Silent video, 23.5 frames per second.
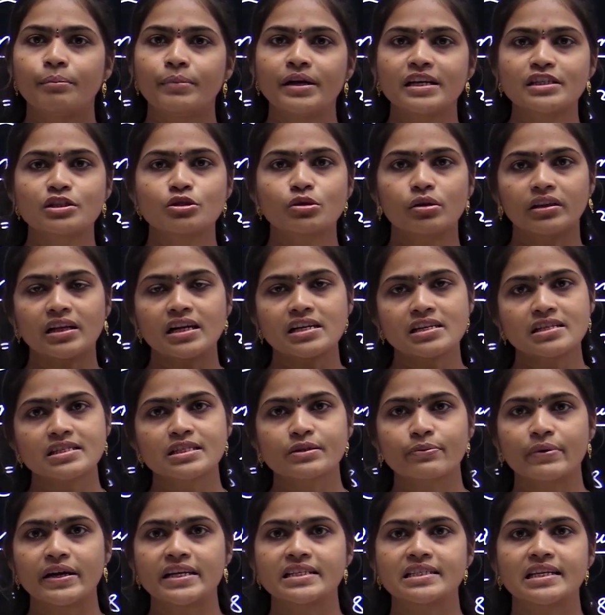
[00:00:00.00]
based on that
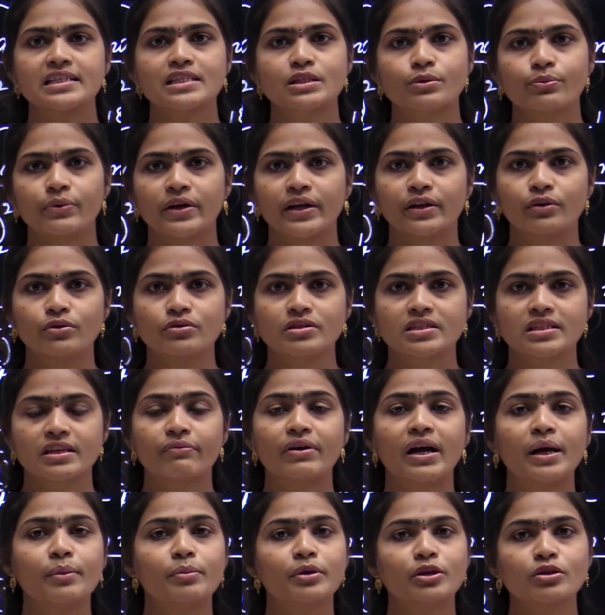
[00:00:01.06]
squares and square roots.
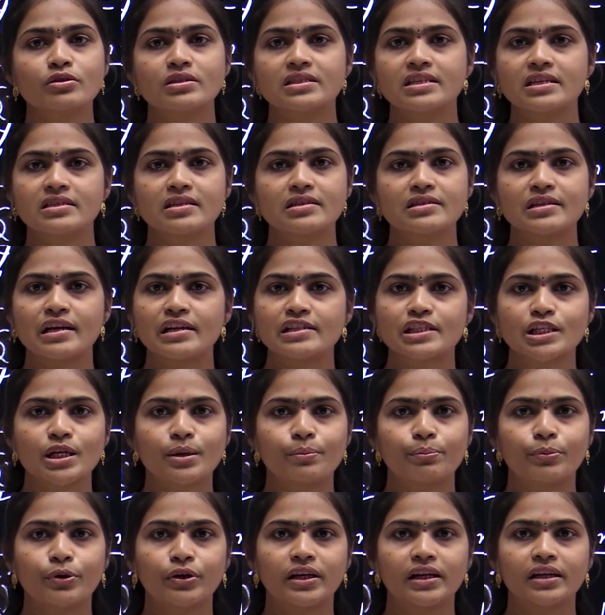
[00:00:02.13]
Why? Because this is also
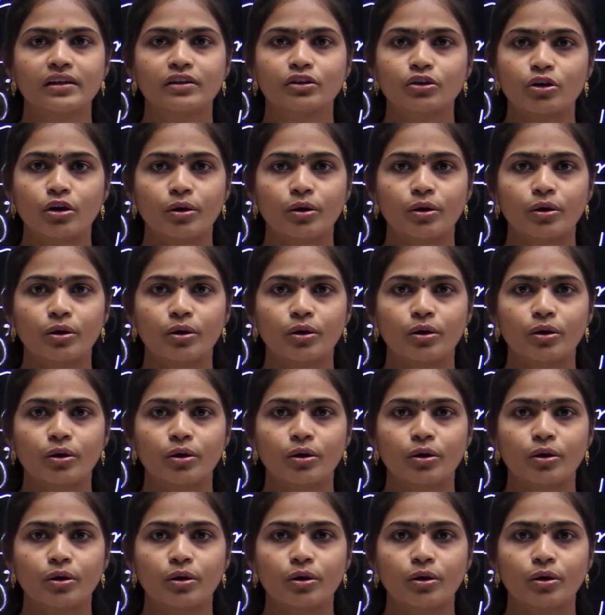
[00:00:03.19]
important